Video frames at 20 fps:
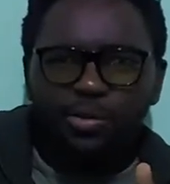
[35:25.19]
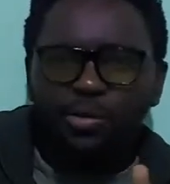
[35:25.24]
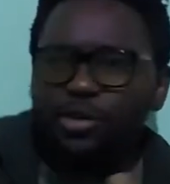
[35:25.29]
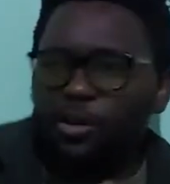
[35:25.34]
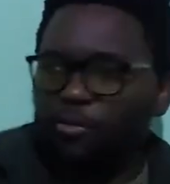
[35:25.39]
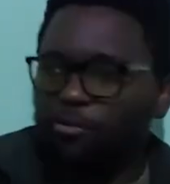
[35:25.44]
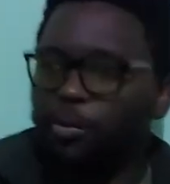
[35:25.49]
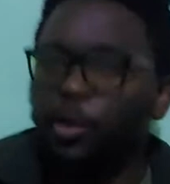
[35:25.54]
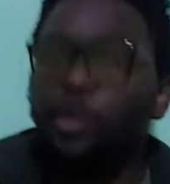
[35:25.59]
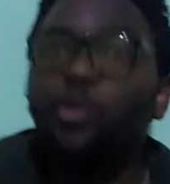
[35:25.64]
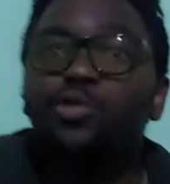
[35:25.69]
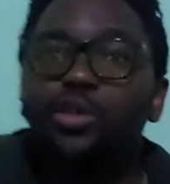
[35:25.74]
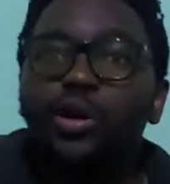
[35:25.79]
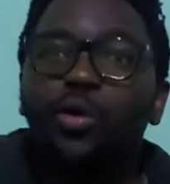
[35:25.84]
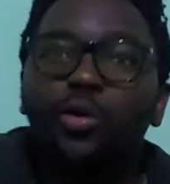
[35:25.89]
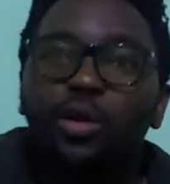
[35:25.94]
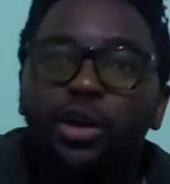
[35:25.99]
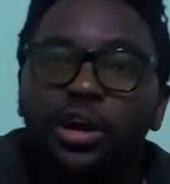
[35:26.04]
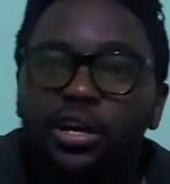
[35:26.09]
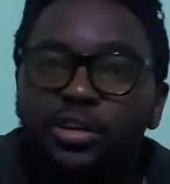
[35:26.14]
We would have borrowed
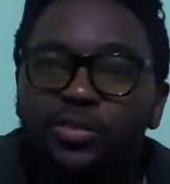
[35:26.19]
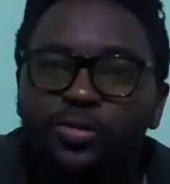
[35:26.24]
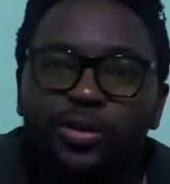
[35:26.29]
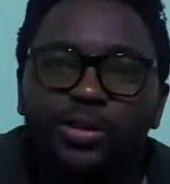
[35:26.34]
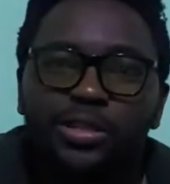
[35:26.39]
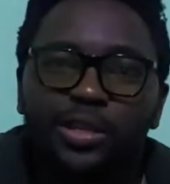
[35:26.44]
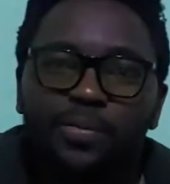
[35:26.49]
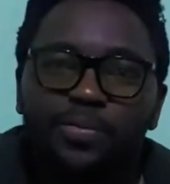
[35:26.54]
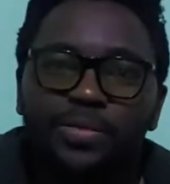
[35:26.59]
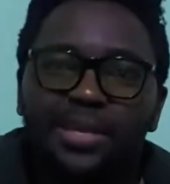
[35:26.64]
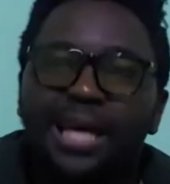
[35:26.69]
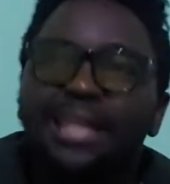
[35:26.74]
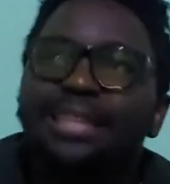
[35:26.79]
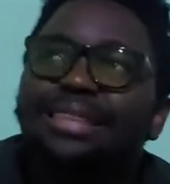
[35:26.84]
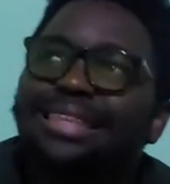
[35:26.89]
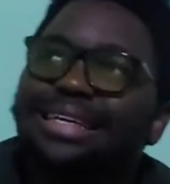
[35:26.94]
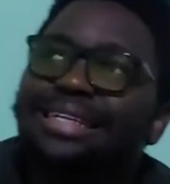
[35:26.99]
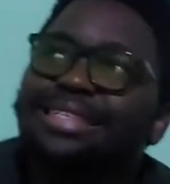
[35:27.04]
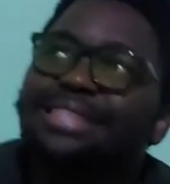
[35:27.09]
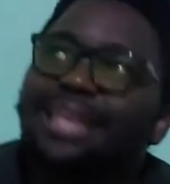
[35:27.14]
a word for them. There are
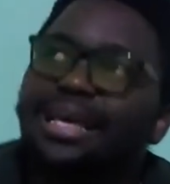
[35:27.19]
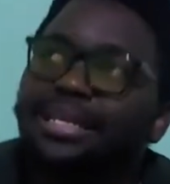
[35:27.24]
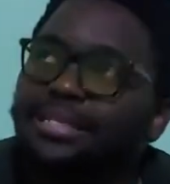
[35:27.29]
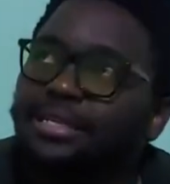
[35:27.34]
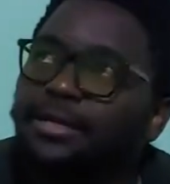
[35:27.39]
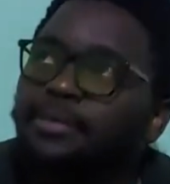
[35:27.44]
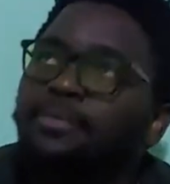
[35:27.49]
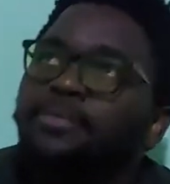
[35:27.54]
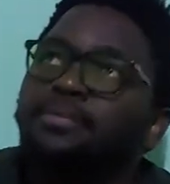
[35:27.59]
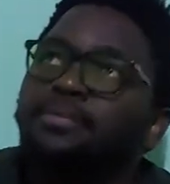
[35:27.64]
things that